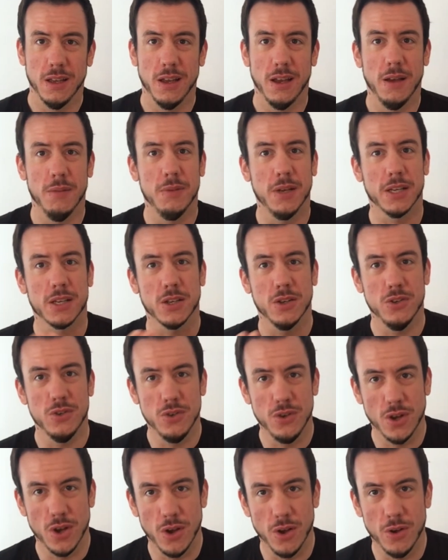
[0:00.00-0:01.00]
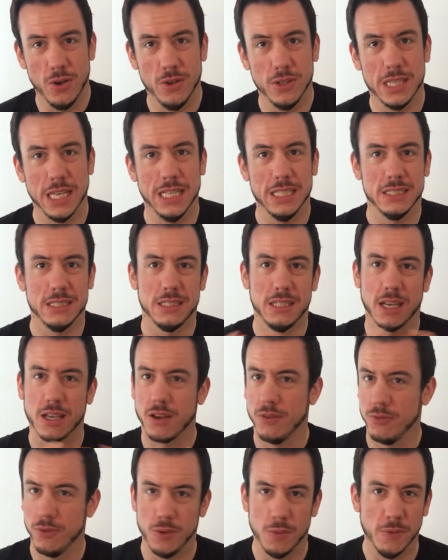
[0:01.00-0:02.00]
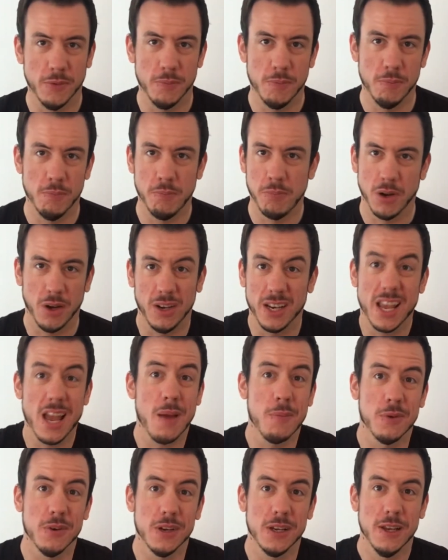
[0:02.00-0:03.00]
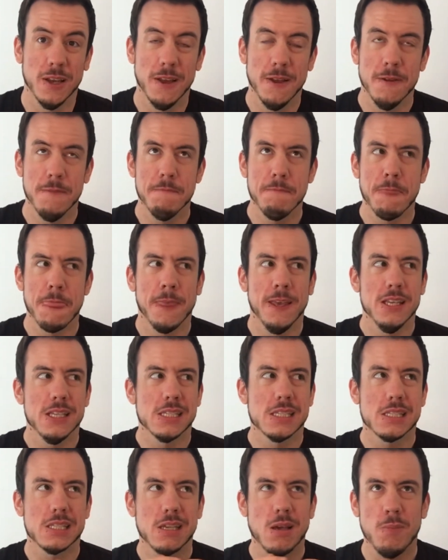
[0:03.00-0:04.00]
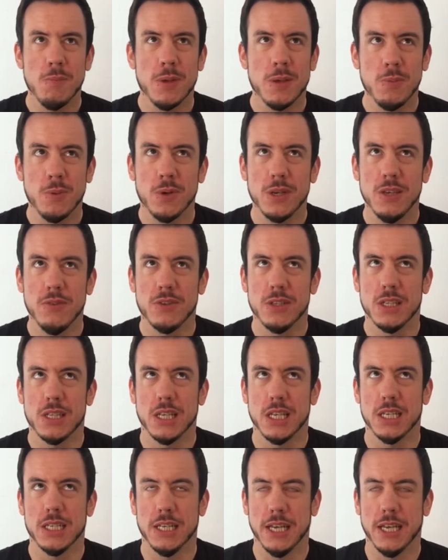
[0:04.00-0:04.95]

I'm like, no, that's like a form of polyamory. Some people even think